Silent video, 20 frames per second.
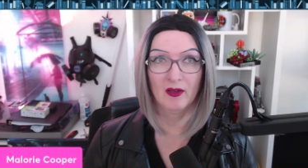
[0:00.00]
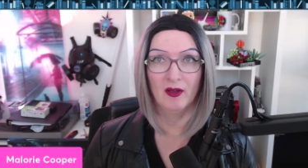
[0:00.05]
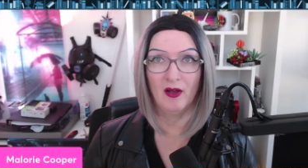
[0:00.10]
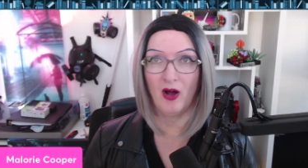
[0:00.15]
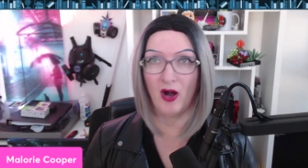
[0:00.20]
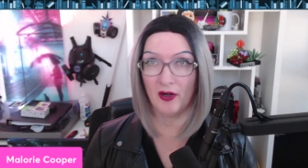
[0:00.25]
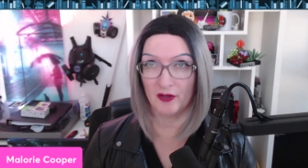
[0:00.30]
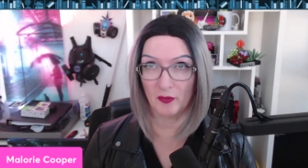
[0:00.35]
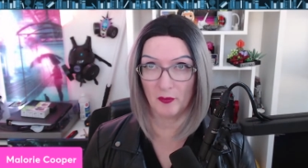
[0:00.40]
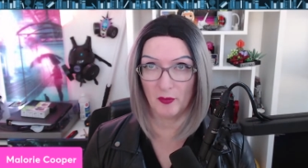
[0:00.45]

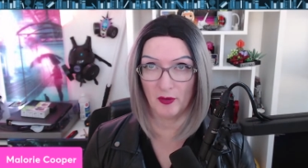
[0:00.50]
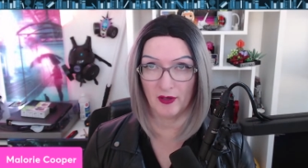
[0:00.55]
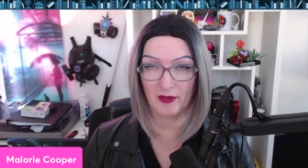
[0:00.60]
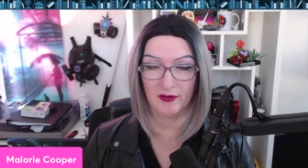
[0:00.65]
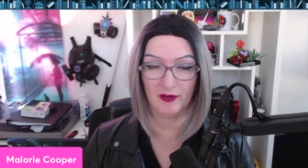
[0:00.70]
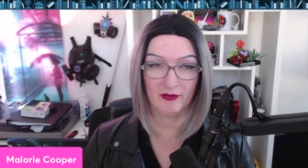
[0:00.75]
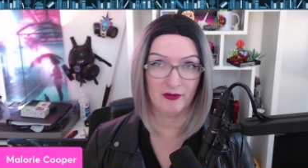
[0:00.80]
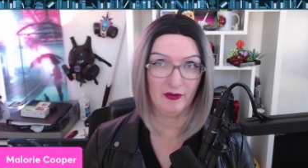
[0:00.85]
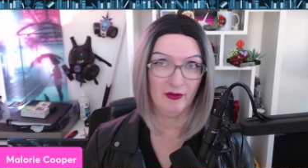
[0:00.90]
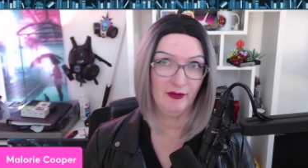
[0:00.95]
audiobook
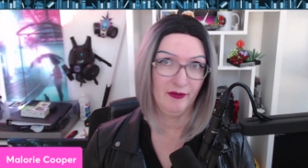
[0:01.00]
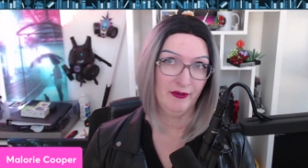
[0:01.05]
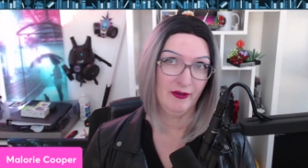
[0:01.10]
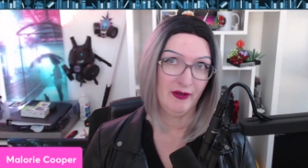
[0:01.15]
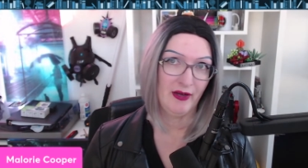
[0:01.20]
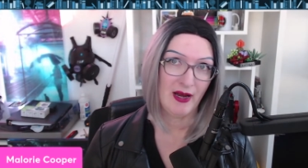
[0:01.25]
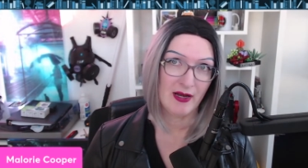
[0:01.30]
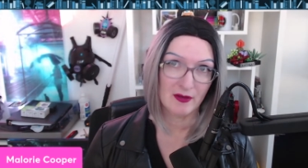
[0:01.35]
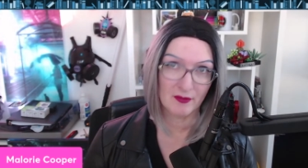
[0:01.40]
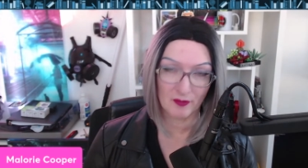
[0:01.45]
editions and
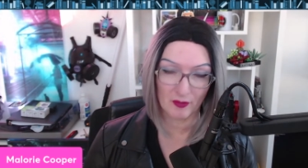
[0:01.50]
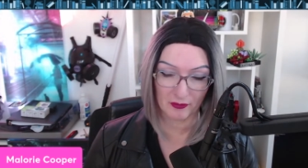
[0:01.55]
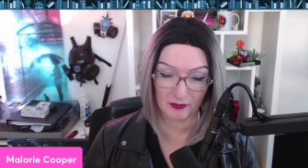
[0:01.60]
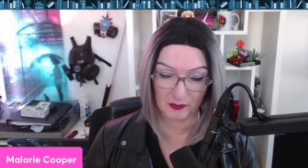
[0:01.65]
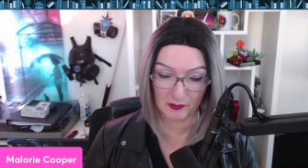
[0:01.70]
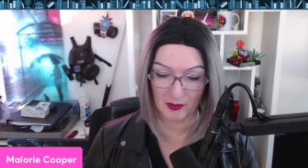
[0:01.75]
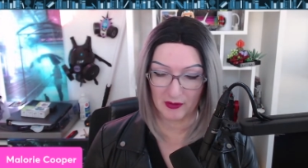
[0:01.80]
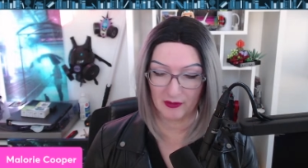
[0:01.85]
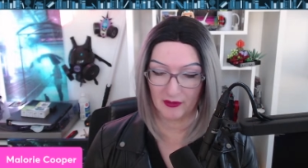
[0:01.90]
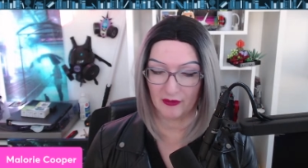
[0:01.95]

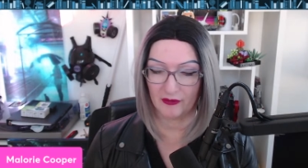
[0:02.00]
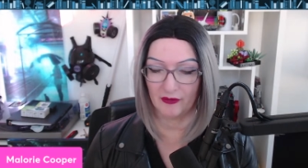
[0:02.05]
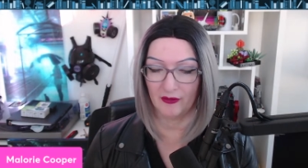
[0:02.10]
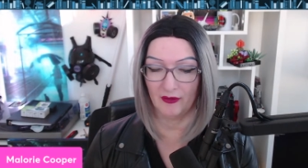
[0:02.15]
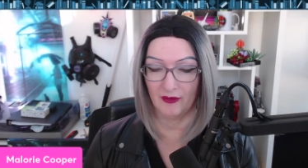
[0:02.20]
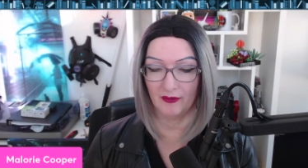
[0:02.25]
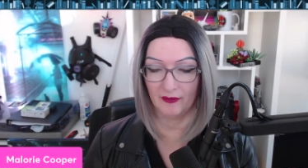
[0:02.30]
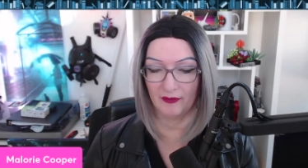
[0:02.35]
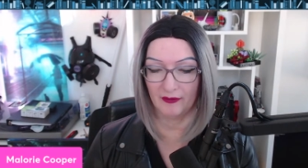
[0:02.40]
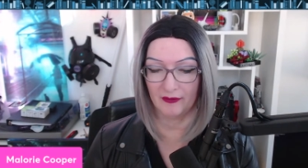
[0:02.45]
anniversary
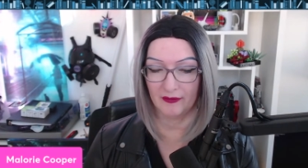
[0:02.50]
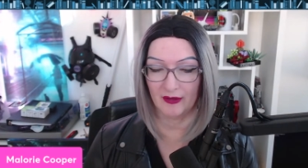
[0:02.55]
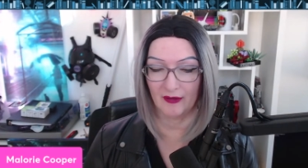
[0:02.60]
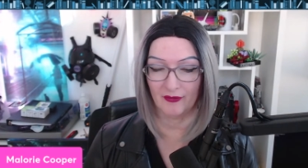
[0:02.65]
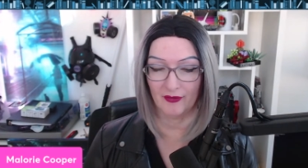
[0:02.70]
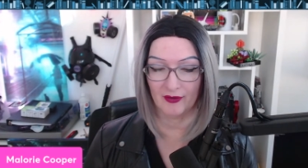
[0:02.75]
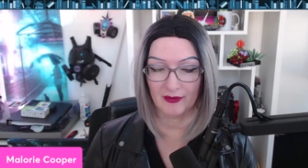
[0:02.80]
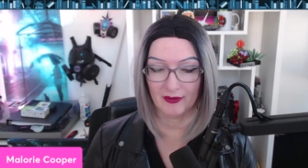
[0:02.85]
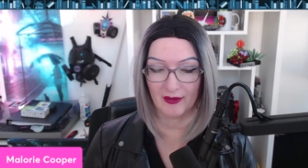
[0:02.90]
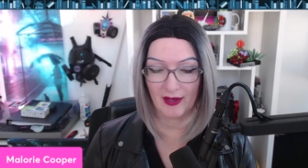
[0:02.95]
editions and stuff
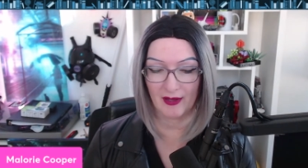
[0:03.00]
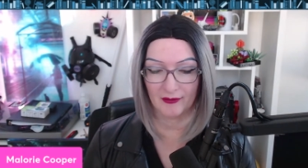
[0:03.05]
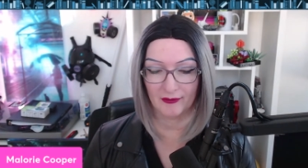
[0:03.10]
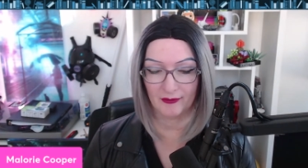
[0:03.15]
like that.